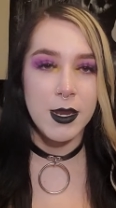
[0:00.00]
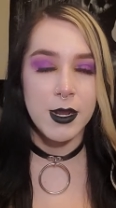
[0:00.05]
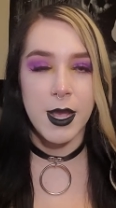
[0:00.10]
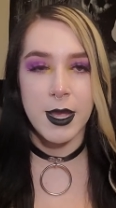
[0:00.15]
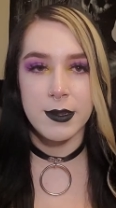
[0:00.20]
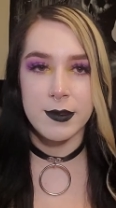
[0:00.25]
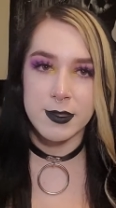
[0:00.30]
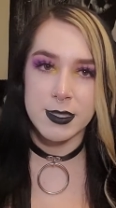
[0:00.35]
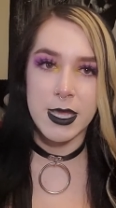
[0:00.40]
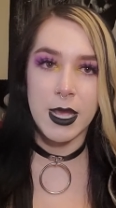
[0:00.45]

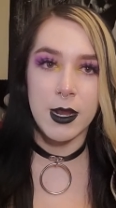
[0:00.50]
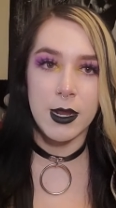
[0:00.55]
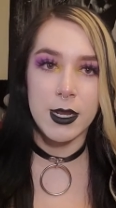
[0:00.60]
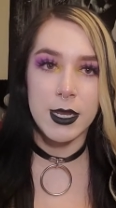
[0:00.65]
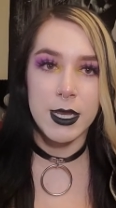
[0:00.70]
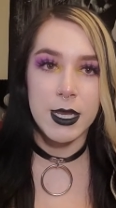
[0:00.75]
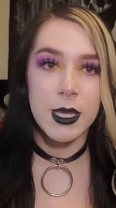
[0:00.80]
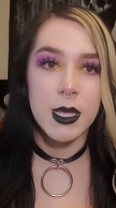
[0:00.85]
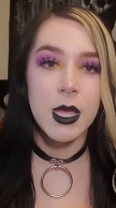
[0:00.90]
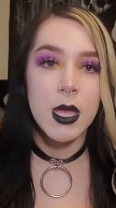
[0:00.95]
kind of
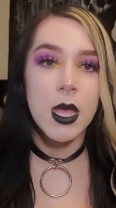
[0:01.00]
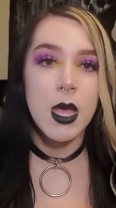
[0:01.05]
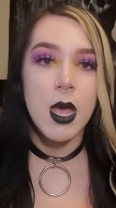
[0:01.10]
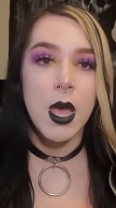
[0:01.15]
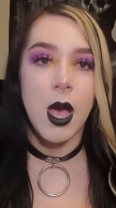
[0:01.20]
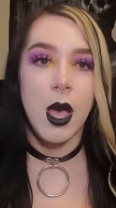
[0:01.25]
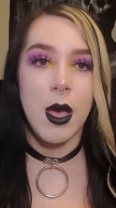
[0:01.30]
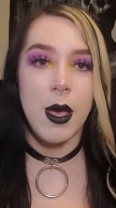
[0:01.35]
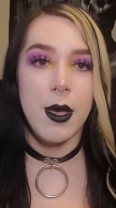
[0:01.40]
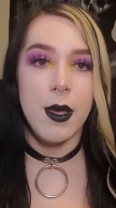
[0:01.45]
scary.
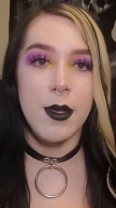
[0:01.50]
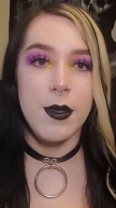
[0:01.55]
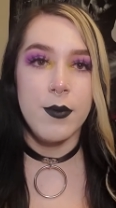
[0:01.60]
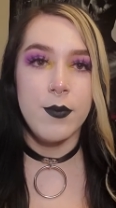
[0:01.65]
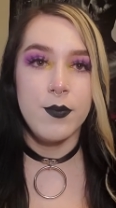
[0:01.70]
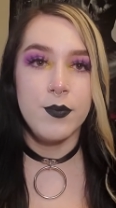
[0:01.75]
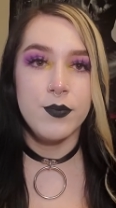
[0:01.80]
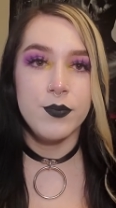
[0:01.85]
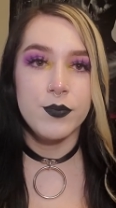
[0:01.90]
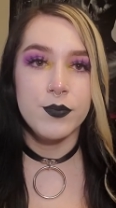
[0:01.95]
Um,
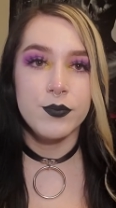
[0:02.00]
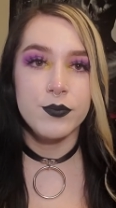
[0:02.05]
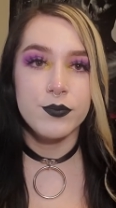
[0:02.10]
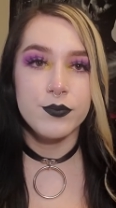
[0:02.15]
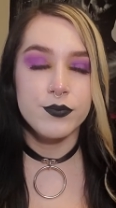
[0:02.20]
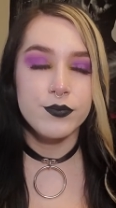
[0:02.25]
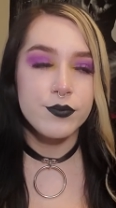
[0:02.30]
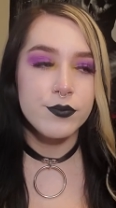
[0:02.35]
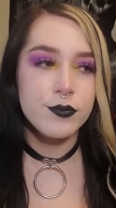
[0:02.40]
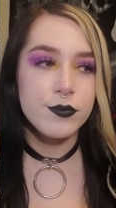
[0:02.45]

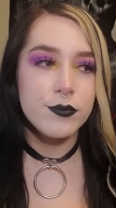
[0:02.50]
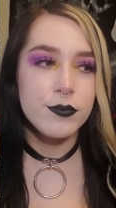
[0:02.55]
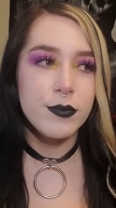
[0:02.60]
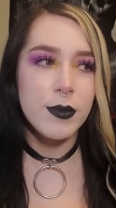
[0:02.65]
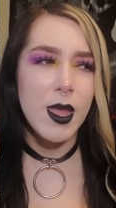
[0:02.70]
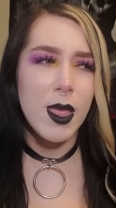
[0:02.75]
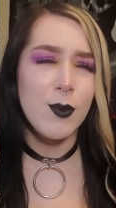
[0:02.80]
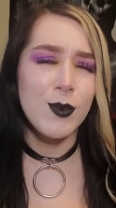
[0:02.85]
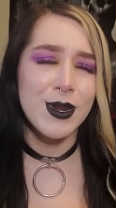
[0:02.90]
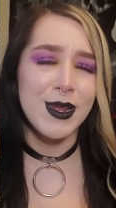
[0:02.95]

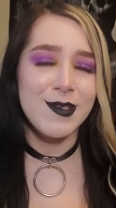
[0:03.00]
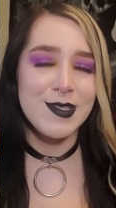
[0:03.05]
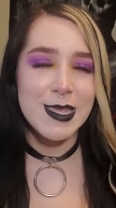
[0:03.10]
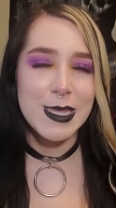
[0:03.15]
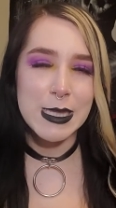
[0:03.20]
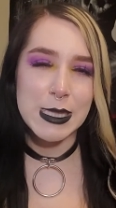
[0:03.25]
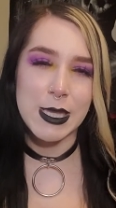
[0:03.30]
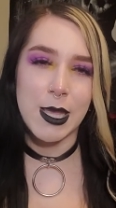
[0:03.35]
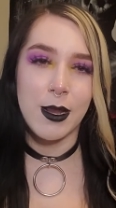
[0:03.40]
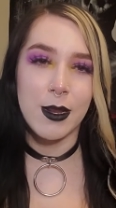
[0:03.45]
when I say
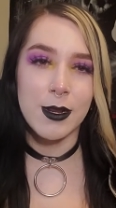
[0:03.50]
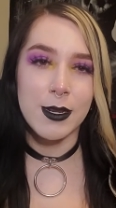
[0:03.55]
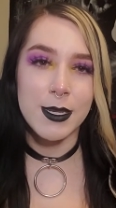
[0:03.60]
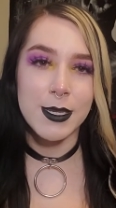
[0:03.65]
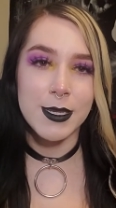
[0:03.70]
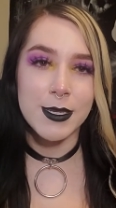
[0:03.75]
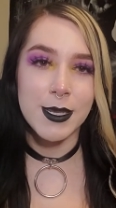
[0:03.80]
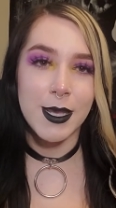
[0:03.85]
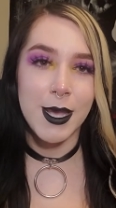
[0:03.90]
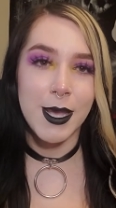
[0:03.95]

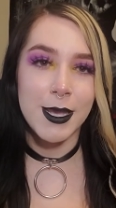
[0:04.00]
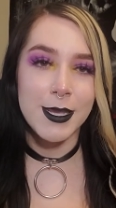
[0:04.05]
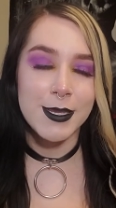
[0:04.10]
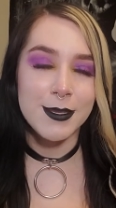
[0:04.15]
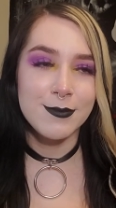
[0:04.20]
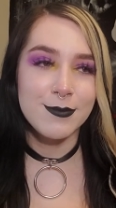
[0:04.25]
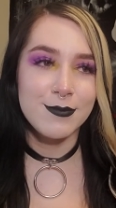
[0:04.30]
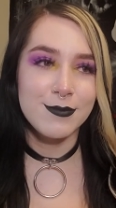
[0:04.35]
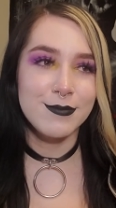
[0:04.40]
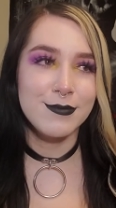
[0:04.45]
scary, I
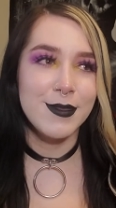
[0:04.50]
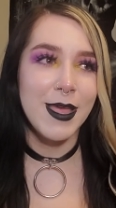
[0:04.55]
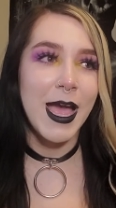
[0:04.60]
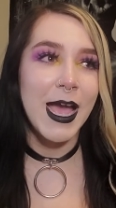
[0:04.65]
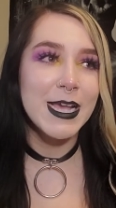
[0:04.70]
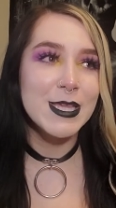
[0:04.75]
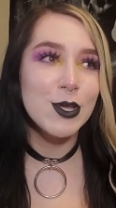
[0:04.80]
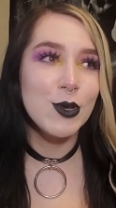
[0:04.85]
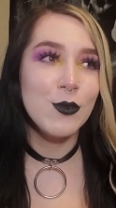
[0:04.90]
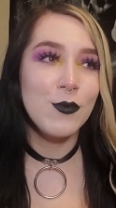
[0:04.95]

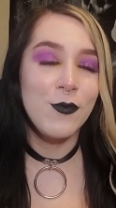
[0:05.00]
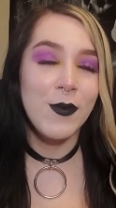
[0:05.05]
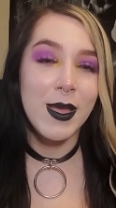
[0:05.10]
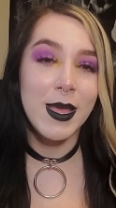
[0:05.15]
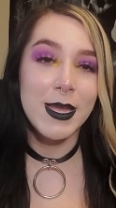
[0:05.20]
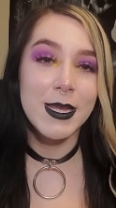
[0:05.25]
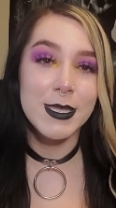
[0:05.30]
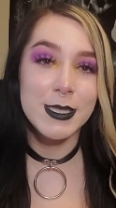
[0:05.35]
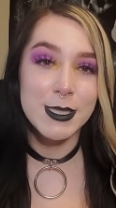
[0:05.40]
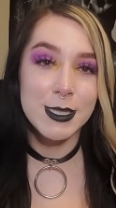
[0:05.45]
I don't
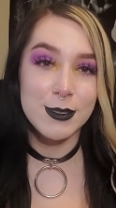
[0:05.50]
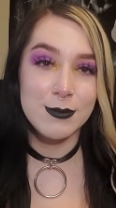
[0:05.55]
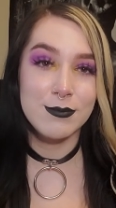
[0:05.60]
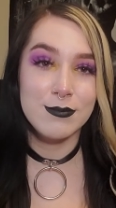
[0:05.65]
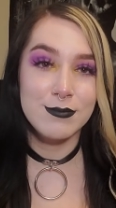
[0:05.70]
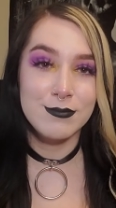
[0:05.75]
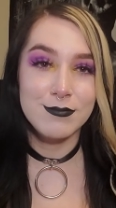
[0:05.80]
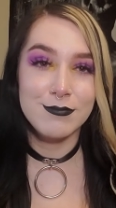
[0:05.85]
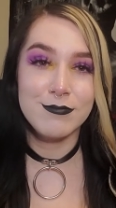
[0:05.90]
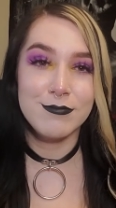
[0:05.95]
find
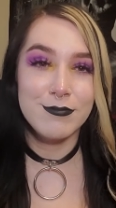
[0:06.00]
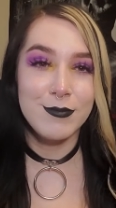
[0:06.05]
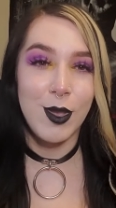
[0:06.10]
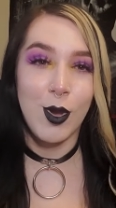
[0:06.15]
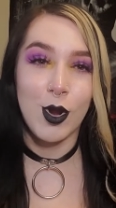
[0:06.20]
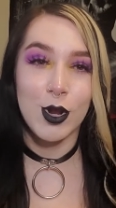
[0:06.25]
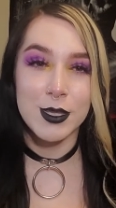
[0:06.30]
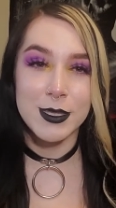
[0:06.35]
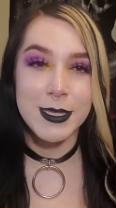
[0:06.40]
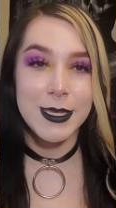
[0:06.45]

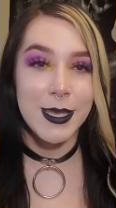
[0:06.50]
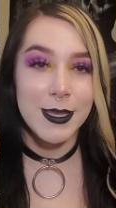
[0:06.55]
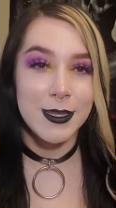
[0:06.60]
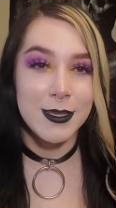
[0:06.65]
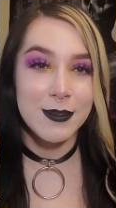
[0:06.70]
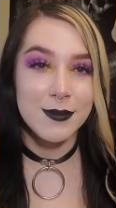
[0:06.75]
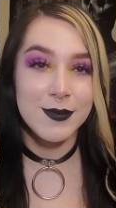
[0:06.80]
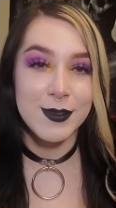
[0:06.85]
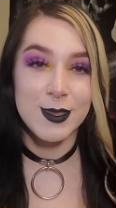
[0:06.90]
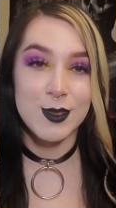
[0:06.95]
hardly
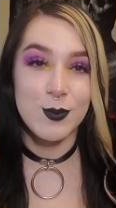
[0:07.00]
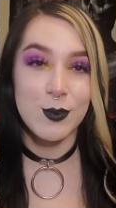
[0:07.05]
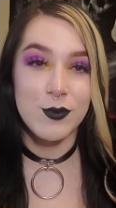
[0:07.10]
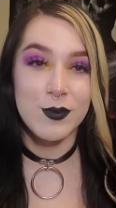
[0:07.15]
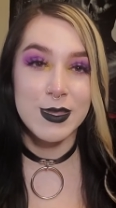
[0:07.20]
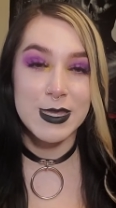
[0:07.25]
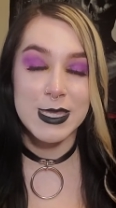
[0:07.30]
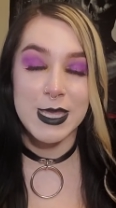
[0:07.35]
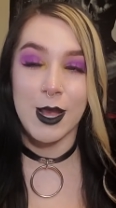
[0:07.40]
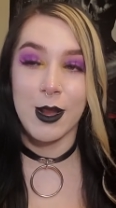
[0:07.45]
any of these
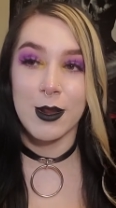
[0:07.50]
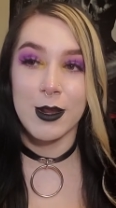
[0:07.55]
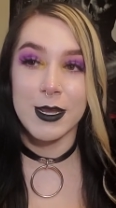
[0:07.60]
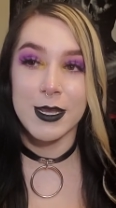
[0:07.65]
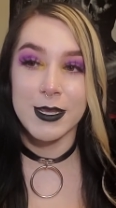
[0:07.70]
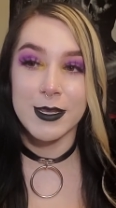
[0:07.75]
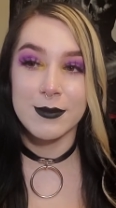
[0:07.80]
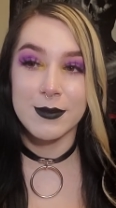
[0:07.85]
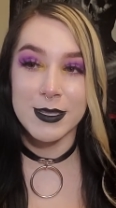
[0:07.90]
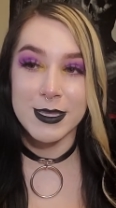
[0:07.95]
movies
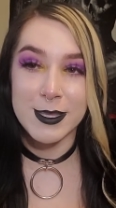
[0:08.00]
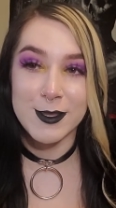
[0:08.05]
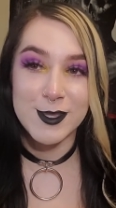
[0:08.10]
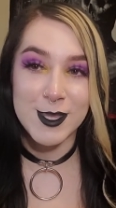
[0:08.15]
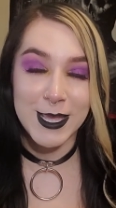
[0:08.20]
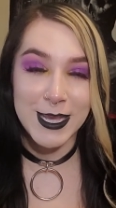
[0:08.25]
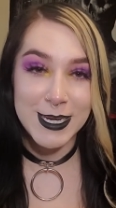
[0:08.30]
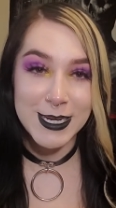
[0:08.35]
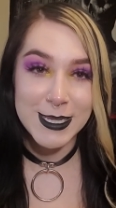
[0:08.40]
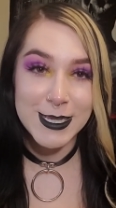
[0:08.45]
scary in the
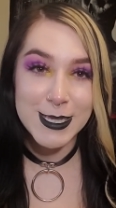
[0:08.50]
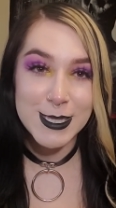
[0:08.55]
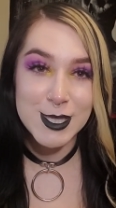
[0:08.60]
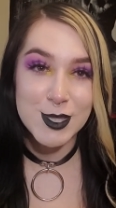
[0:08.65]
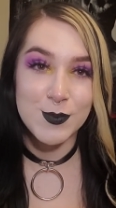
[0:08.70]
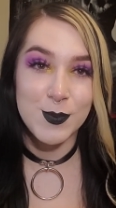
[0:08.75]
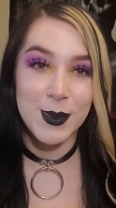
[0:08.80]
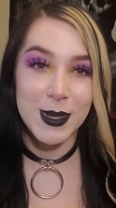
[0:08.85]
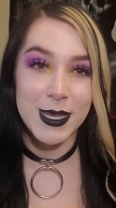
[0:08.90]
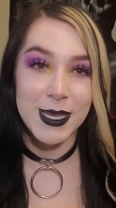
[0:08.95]

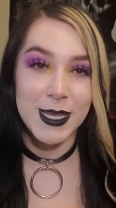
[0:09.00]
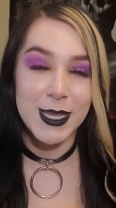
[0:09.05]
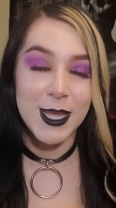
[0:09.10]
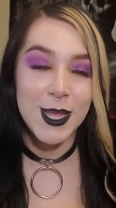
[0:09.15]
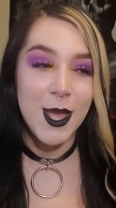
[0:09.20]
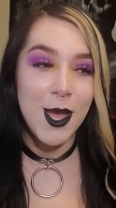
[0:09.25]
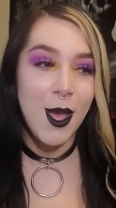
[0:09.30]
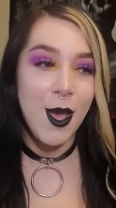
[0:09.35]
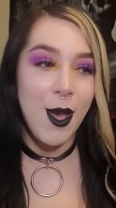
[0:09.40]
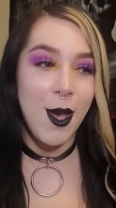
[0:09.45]
slightest, but
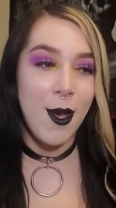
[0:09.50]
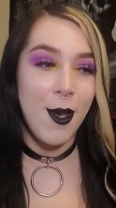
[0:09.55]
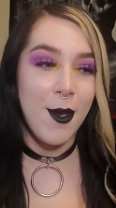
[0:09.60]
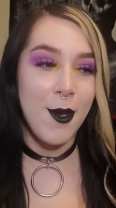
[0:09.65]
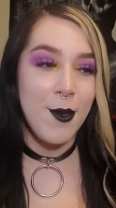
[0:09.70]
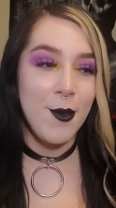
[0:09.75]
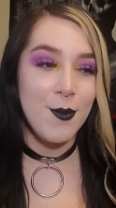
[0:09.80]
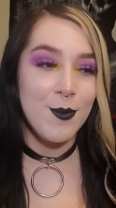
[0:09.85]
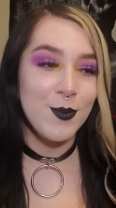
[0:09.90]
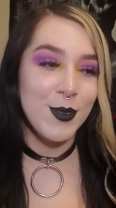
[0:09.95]

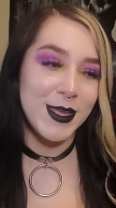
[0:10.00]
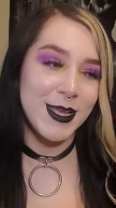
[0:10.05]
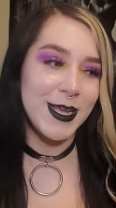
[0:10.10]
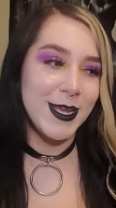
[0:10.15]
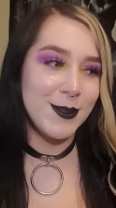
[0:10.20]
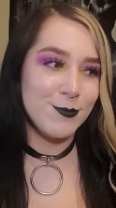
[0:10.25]
um, like